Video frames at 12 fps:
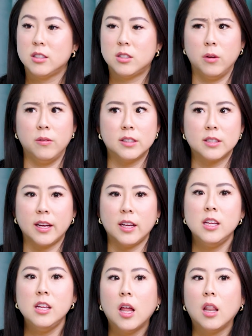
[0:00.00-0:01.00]
So if it's like
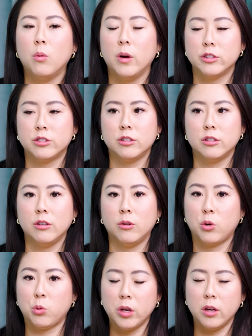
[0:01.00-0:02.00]
yellowish
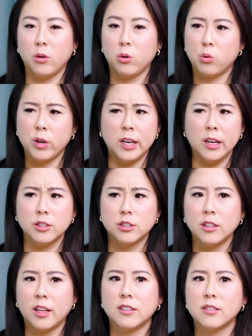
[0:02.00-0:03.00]
or
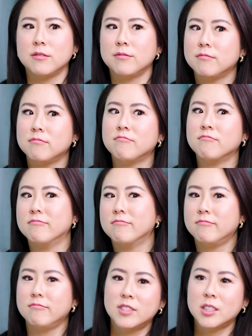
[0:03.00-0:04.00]
greenish, like
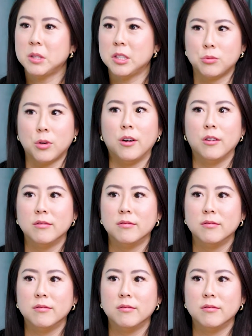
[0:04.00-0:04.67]
something's wrong.